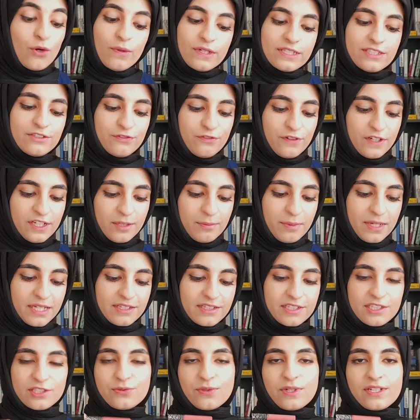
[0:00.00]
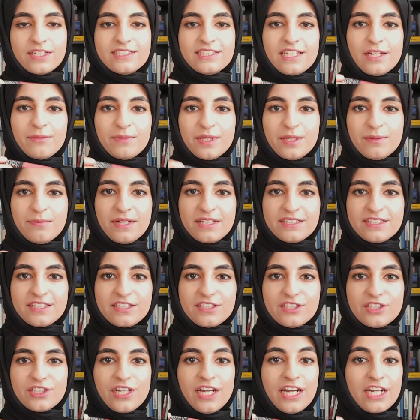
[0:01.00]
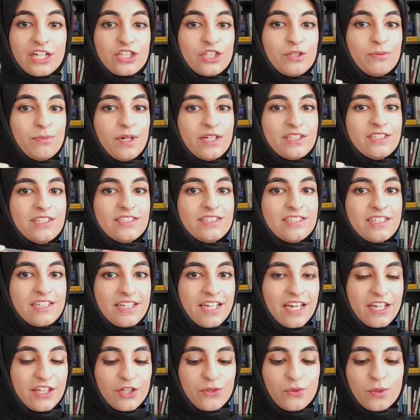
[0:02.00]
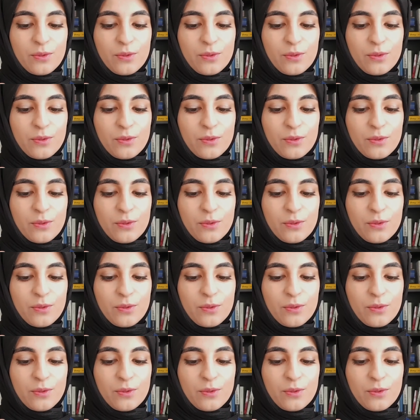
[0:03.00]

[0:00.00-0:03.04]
What's fun about this one is that me and my sister actually bought it together.